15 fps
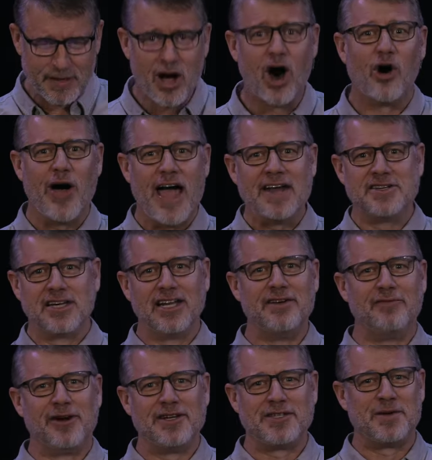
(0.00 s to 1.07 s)
Oh, and
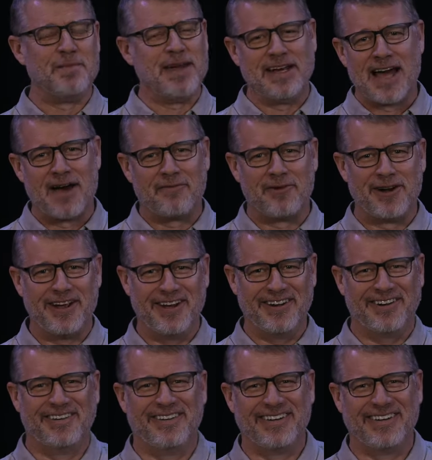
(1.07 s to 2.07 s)
deliver it to me, not for you.